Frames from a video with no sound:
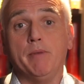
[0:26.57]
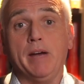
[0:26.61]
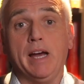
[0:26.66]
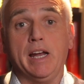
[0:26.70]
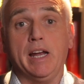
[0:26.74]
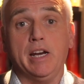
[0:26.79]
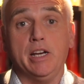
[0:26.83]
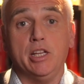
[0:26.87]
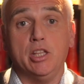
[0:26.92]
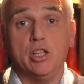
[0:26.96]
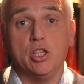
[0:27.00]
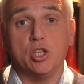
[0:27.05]
And
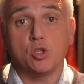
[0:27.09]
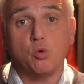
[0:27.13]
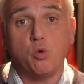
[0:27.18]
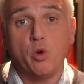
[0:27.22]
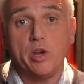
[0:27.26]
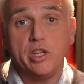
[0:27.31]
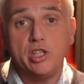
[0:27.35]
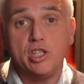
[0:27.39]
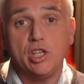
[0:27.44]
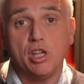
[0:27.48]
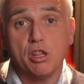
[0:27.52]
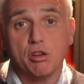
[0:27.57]
in the
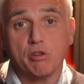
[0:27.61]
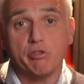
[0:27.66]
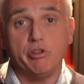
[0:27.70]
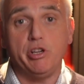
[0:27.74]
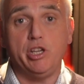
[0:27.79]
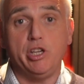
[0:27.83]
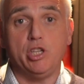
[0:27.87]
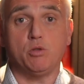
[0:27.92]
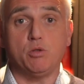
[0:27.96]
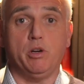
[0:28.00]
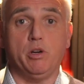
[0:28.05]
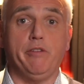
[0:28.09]

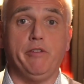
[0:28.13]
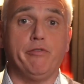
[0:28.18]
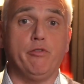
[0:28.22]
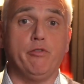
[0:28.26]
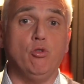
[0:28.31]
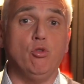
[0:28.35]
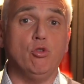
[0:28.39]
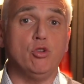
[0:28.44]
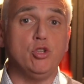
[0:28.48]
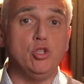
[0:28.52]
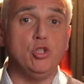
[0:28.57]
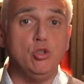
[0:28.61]

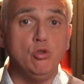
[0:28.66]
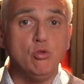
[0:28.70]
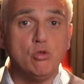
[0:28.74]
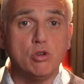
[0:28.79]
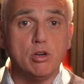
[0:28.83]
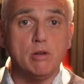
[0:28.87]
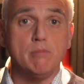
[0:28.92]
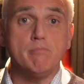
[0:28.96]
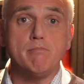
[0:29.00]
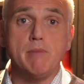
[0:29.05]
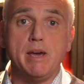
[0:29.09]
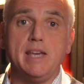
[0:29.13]
23-24, you
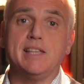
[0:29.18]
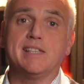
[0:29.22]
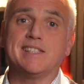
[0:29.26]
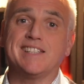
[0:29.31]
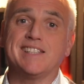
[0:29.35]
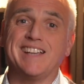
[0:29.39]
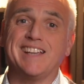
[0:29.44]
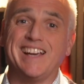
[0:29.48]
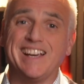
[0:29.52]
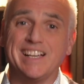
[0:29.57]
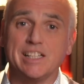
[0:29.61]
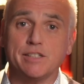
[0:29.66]
can make
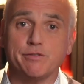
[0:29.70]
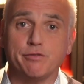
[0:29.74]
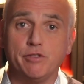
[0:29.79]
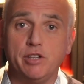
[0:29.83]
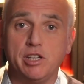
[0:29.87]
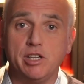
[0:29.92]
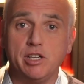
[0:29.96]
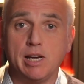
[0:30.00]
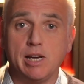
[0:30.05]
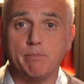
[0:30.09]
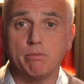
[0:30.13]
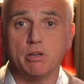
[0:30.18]
tax-free
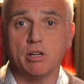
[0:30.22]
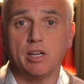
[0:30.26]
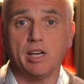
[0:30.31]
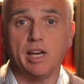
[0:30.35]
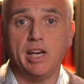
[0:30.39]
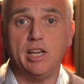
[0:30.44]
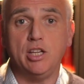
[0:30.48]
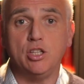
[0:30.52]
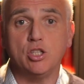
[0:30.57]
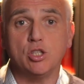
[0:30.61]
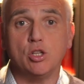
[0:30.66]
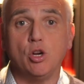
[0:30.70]
capital
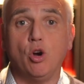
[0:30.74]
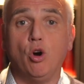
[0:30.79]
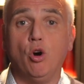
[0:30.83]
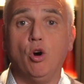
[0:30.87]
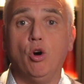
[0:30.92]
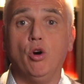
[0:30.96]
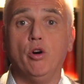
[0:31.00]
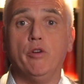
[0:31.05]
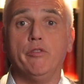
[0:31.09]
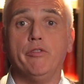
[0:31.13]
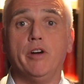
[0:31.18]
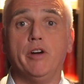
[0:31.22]
gains
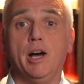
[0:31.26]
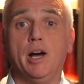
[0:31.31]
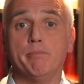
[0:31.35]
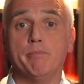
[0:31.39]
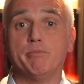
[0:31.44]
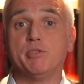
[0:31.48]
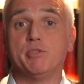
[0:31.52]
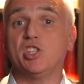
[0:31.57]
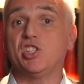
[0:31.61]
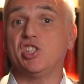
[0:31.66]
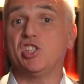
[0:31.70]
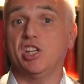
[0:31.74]
of up
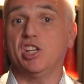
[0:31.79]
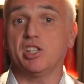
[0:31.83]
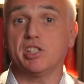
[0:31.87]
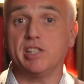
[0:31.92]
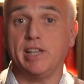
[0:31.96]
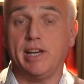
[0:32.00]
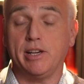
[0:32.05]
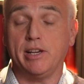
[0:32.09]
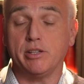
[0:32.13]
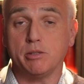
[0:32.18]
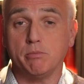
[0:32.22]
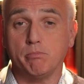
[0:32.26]
to
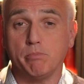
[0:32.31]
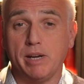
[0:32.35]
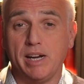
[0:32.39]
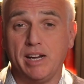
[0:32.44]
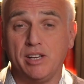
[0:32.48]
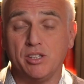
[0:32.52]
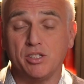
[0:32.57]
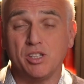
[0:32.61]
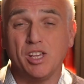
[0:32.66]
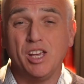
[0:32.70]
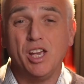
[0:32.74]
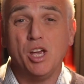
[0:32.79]

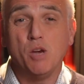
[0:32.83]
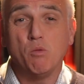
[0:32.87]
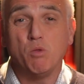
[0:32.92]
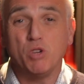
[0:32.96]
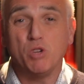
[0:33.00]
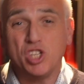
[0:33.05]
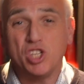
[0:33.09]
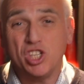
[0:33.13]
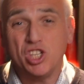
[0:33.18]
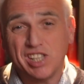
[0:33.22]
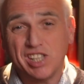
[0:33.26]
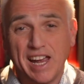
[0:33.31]
£6,000,
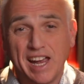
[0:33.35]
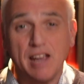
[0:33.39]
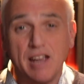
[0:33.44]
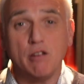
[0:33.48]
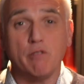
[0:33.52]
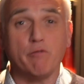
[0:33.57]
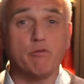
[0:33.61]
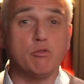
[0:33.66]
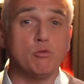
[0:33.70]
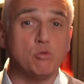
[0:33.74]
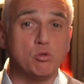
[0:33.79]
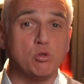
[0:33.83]
which is
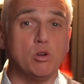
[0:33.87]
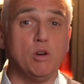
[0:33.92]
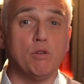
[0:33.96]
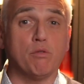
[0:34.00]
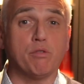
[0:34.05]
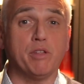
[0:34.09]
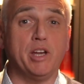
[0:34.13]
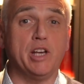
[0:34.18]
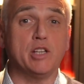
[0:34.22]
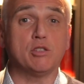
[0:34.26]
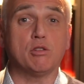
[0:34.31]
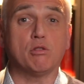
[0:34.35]
down from
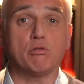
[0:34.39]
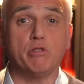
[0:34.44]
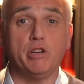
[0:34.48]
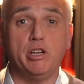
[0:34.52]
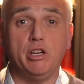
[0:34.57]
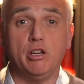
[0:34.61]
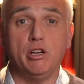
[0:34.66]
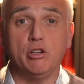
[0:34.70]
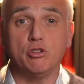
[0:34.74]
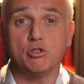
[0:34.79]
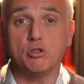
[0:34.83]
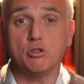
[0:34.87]

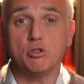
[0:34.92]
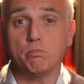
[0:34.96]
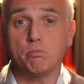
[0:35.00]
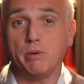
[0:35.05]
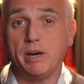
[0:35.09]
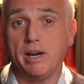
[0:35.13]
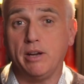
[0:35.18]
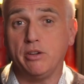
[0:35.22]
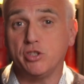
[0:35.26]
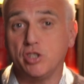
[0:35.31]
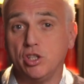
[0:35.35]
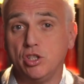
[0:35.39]

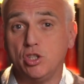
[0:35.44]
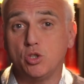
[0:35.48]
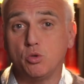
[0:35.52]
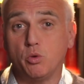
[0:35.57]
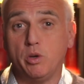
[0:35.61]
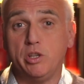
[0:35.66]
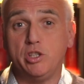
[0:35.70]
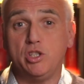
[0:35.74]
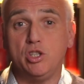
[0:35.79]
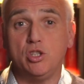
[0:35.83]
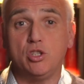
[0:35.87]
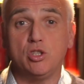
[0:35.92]
£12,300 in
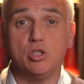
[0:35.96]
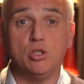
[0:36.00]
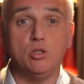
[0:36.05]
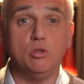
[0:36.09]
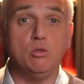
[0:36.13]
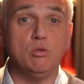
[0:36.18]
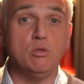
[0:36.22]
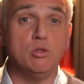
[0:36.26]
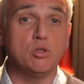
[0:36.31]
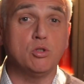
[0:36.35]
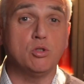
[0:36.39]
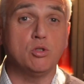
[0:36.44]

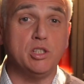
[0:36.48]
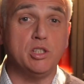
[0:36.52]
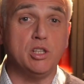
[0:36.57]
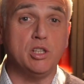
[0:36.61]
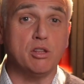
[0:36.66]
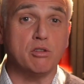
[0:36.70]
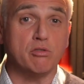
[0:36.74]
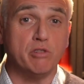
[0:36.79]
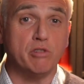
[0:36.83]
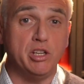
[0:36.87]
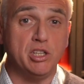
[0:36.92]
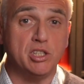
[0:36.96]

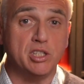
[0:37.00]
22-23